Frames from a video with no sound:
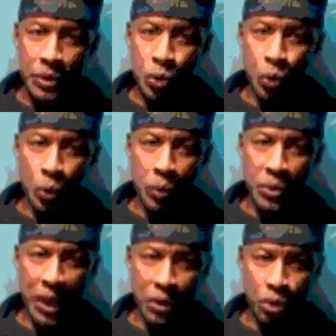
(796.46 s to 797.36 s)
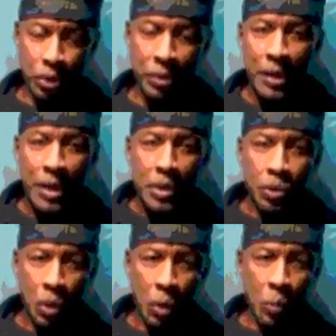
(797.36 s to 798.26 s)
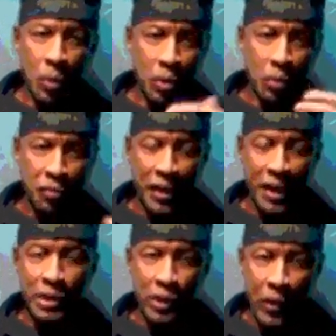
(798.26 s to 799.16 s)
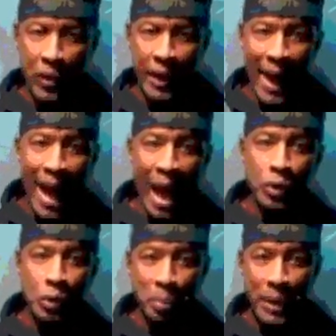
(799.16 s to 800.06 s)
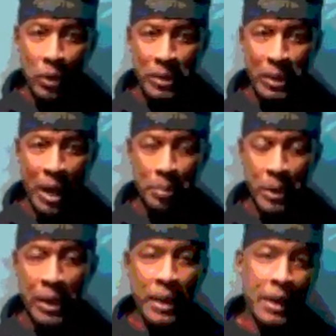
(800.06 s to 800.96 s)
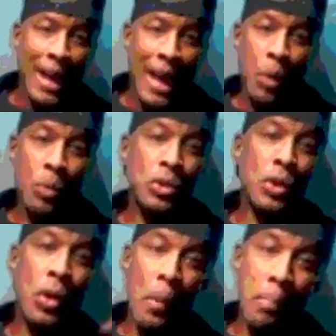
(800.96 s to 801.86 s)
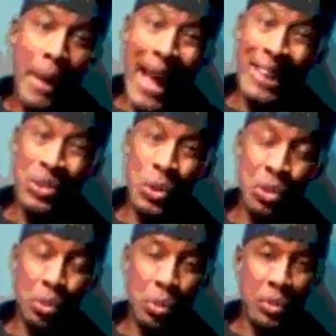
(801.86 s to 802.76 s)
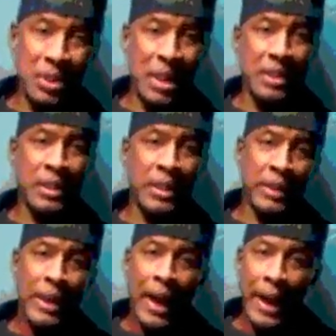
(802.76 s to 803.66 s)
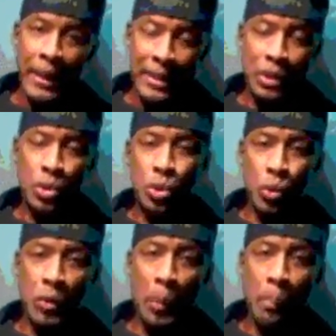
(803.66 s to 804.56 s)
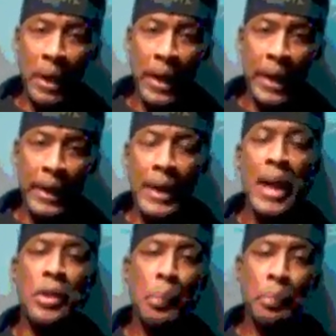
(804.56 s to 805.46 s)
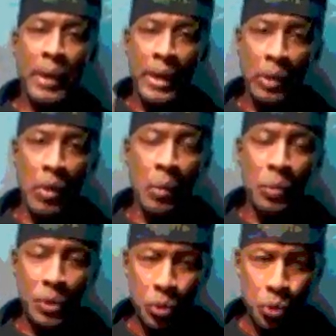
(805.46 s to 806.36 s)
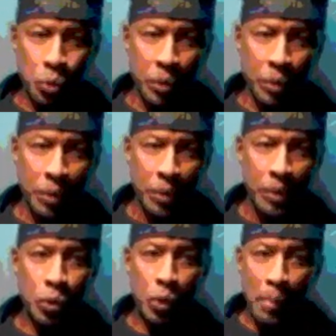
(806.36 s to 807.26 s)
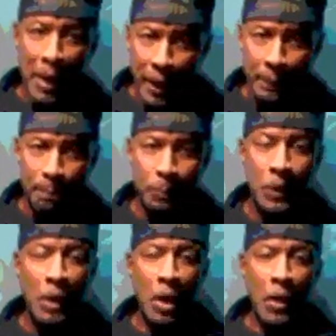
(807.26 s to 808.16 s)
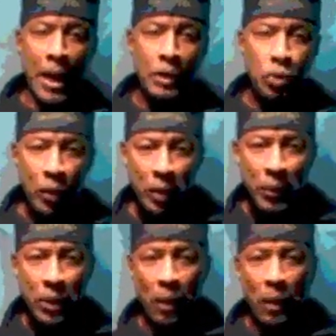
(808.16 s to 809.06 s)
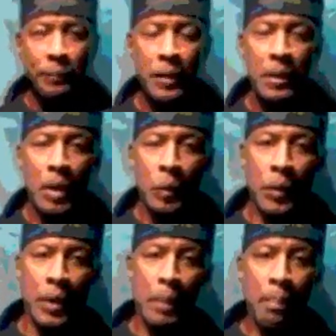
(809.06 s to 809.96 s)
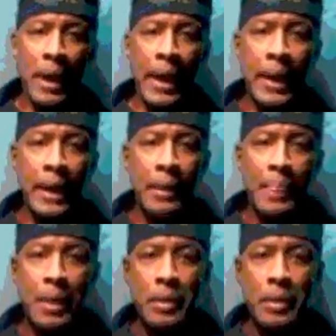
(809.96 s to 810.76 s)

surdo section. So when you finish learning how to play your tambourine, I want you to go back to the surdo section and let the surdo play, and you play along with the surdo. To the bang? All right, so here we go. We're going to play.